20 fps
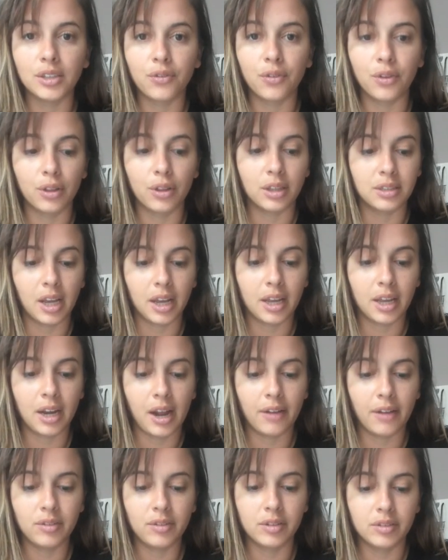for the second
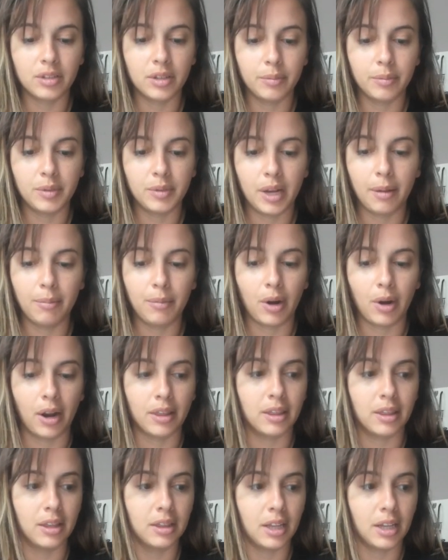half of September. I
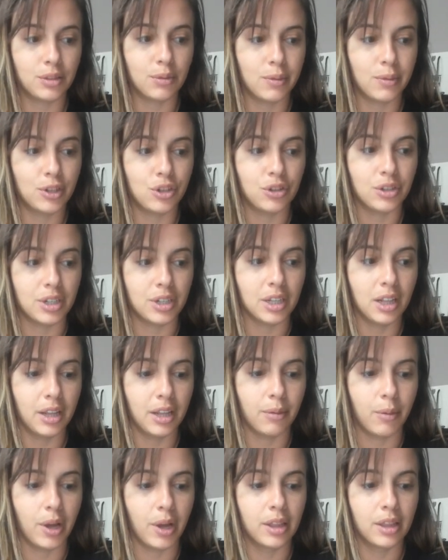think that's what you're
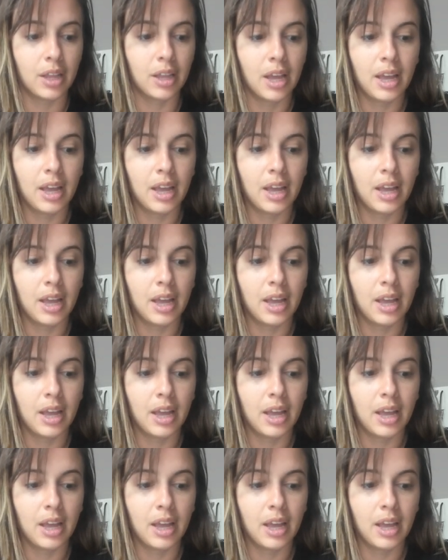dealing with.